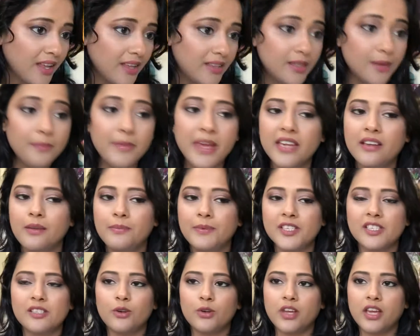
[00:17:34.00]
The makeup
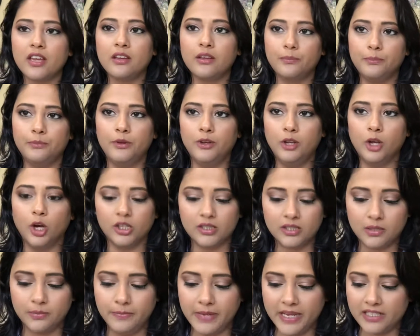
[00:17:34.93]
is looking a
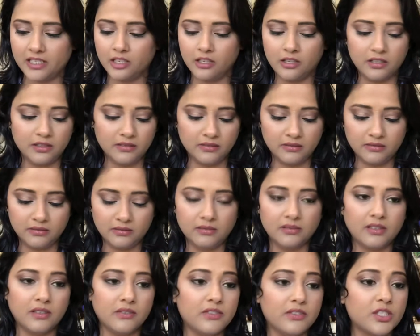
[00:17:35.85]
lot better.
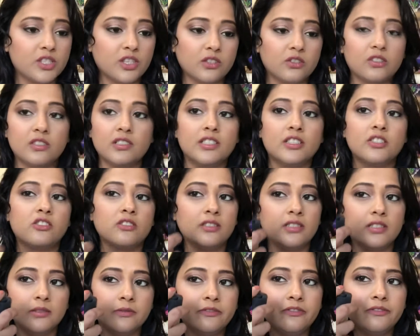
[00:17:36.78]
Wish I could
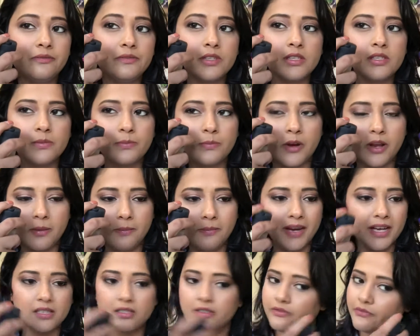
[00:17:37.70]
literally spray
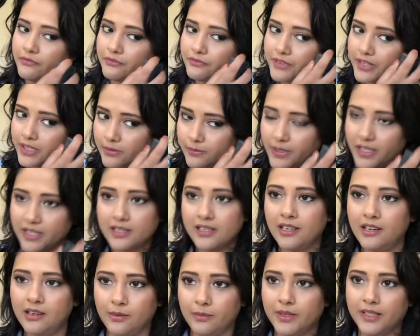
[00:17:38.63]
Max Fix Plus
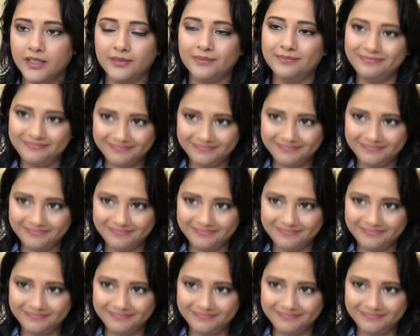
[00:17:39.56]
here, but